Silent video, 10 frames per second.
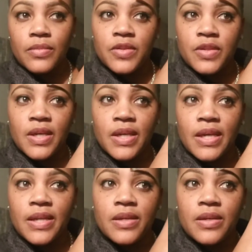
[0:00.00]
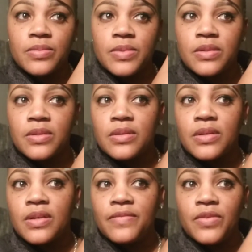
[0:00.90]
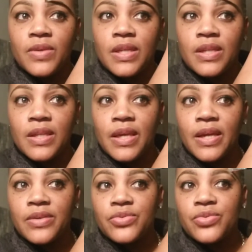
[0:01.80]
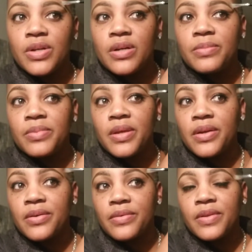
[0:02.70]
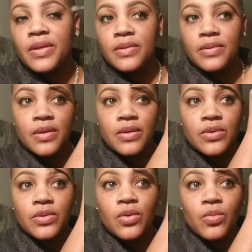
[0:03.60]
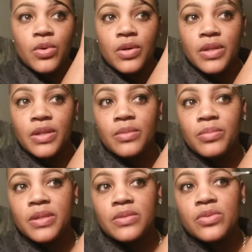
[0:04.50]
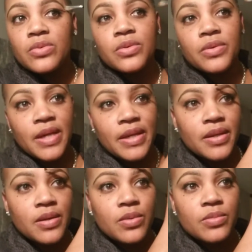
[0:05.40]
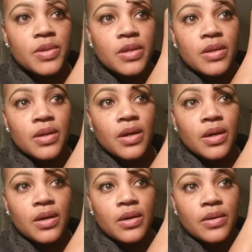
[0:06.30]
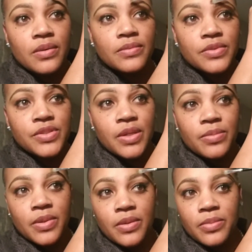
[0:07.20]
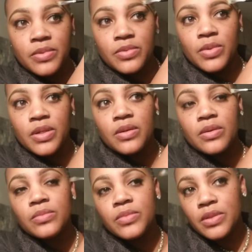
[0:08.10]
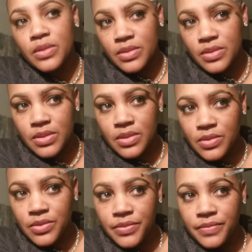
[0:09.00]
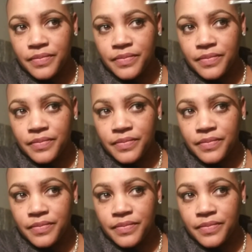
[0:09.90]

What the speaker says: See, that kind of helps. If you get any extra up there that you don't want any pencil, it'll kind of help shape it up as well with the concealer.